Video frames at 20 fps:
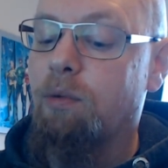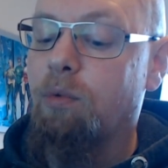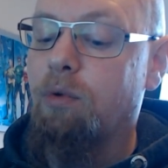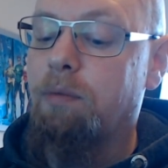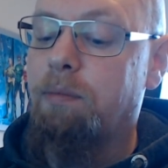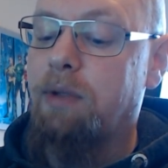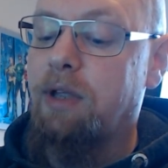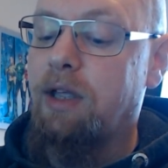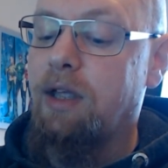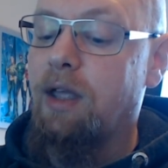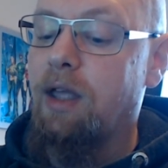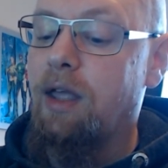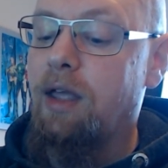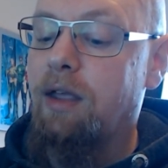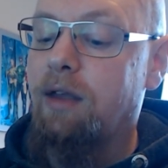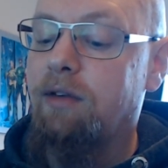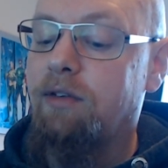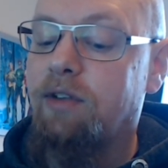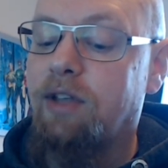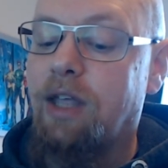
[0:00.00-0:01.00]
it will be
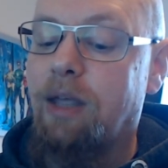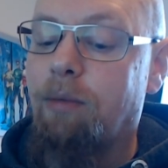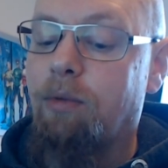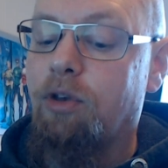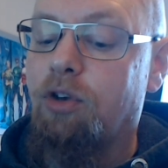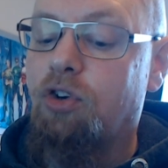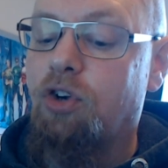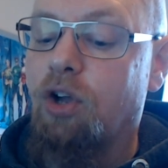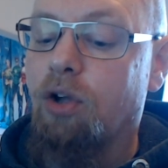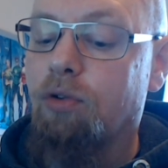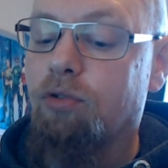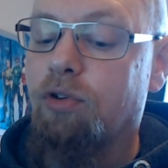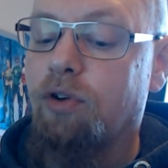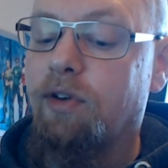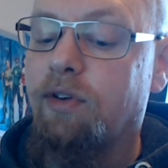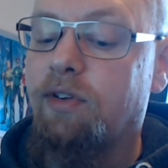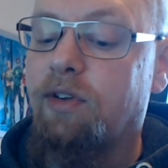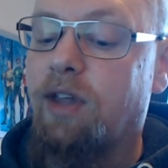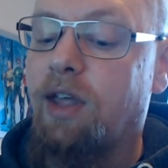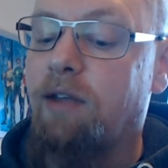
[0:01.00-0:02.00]
to keep the
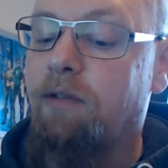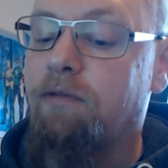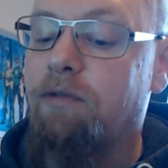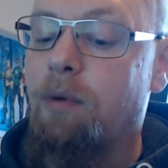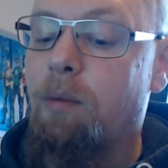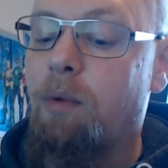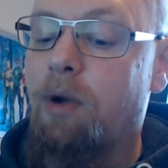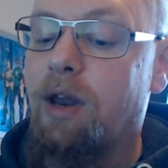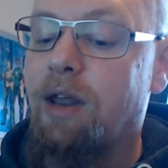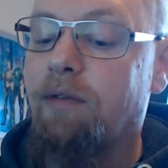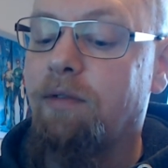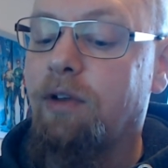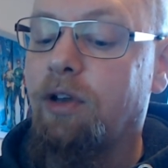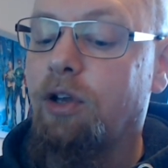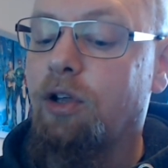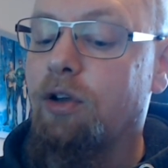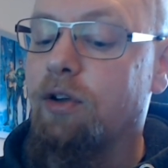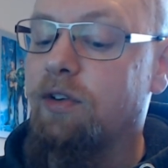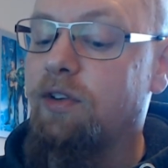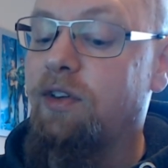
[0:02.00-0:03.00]
children safe from whatever
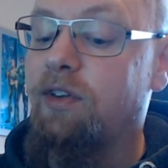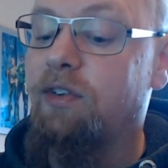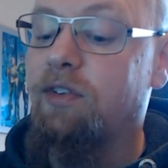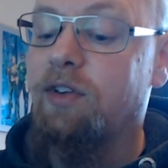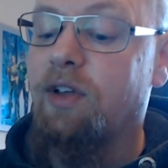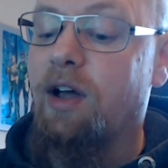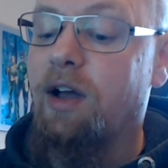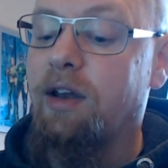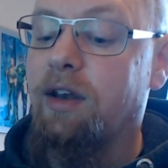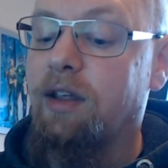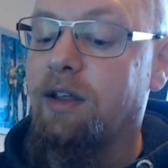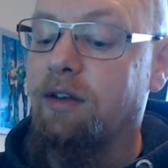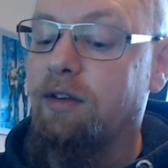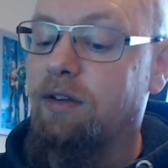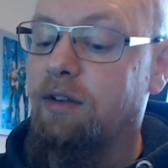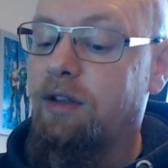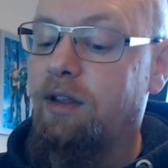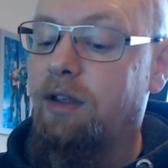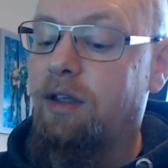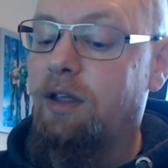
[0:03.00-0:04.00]
lurks inside
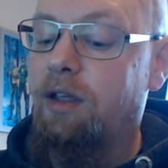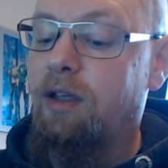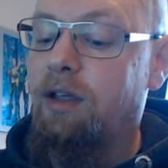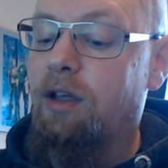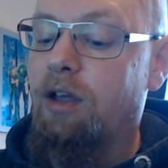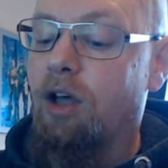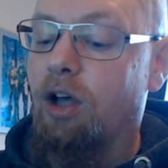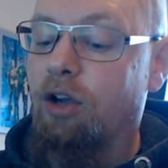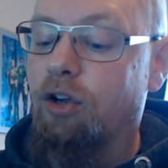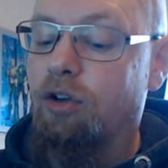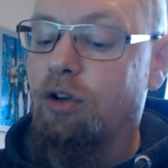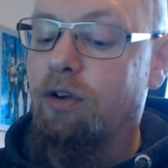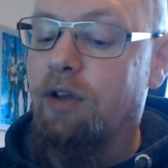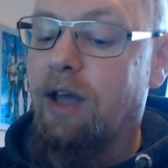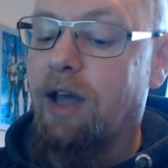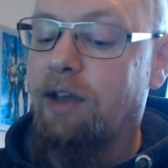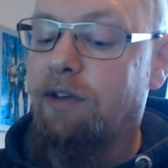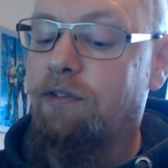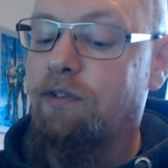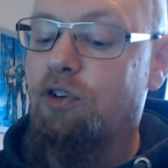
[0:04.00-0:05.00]
it. A Good
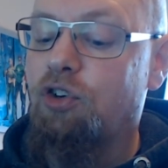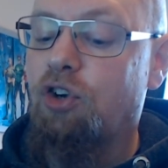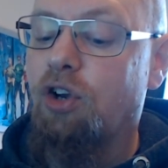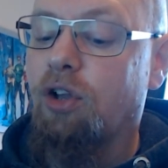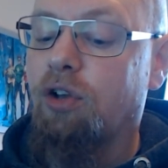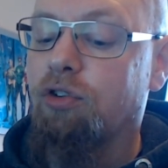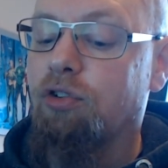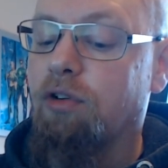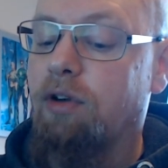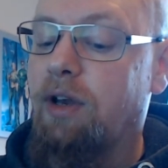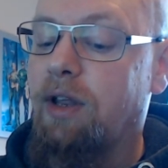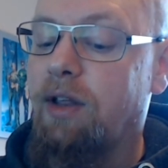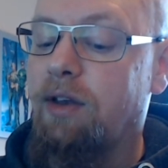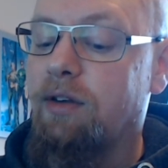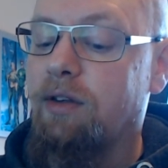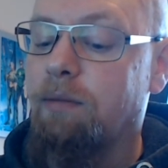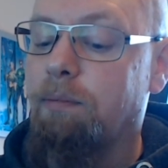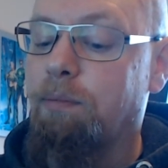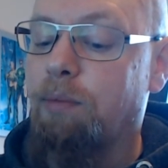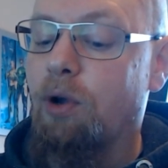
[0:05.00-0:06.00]
House for Children
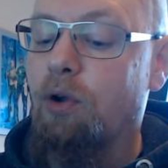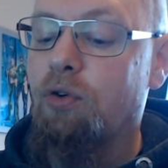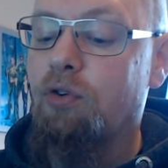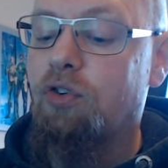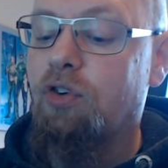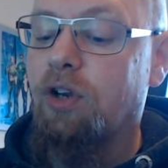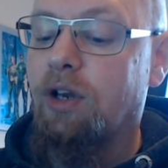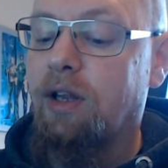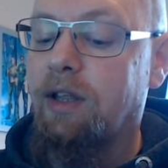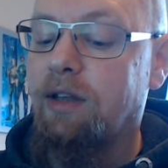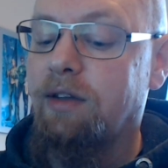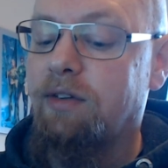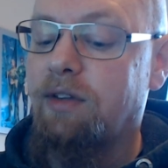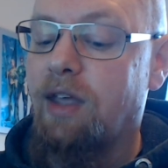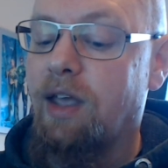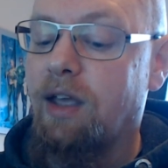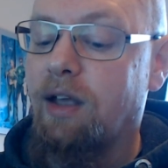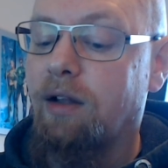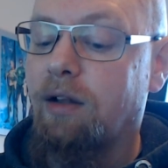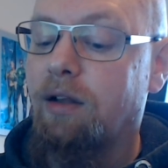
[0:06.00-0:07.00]
is the bone-chilling
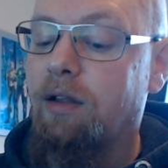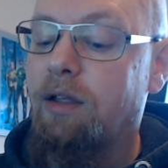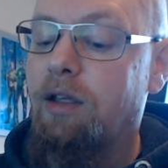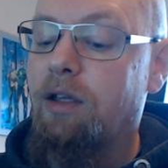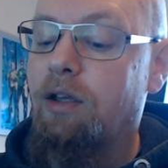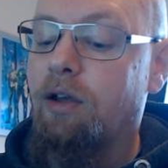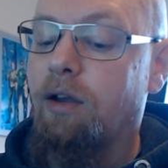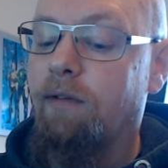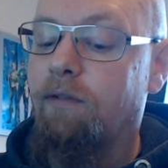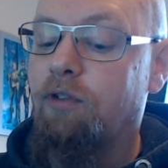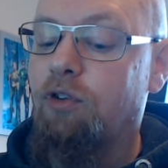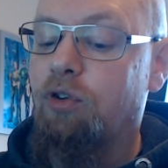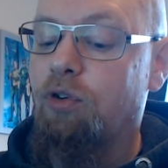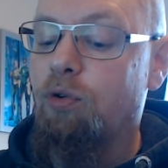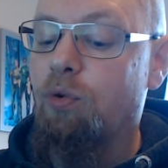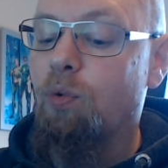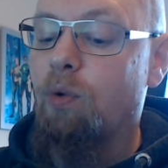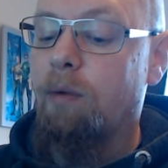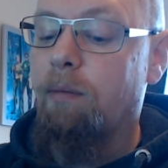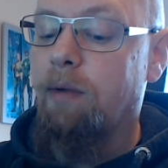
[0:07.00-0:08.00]
tale of
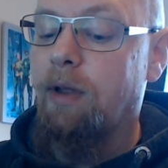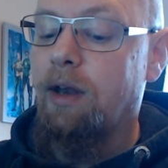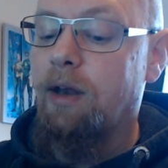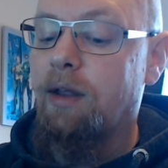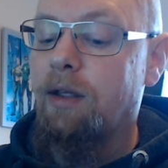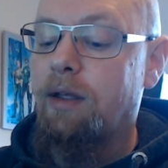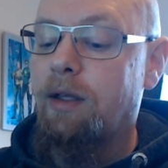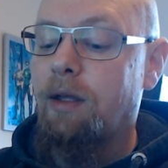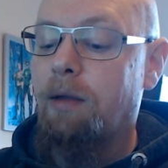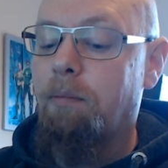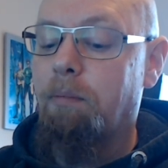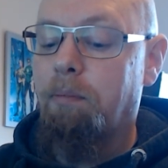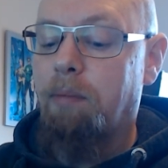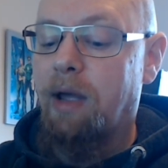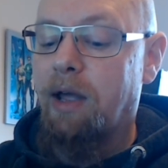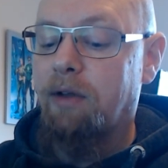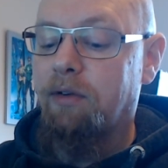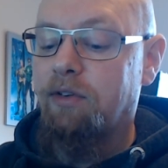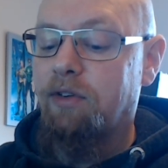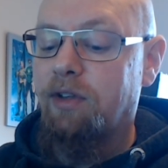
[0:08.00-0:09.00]
two women
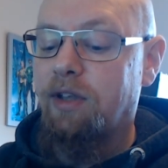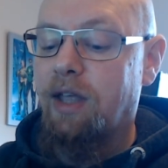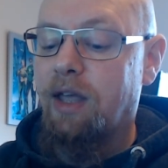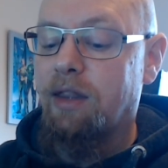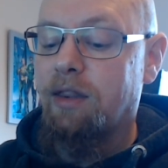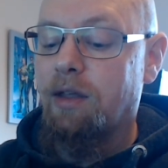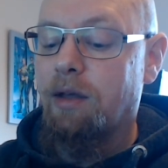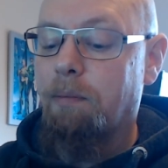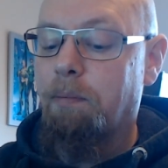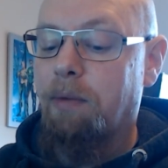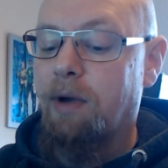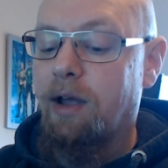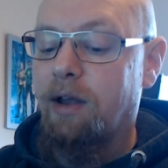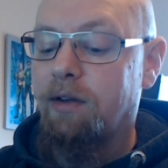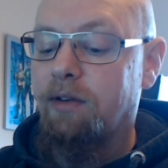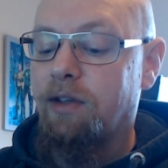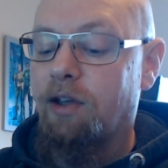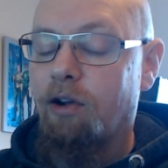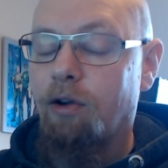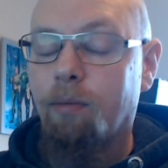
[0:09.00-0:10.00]
bound together by a
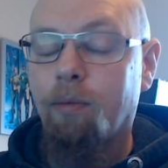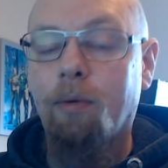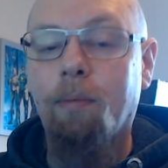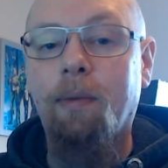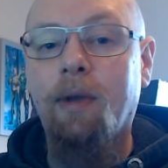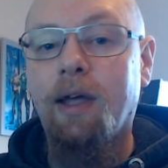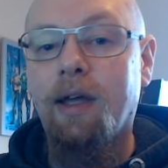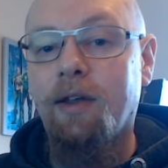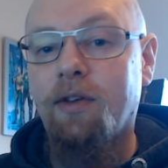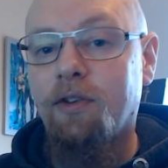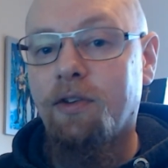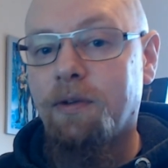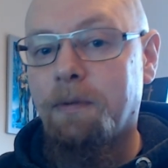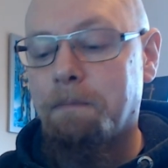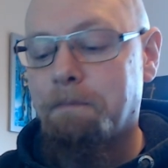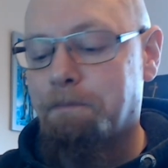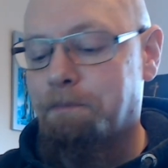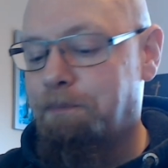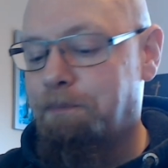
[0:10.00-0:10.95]
terrible place.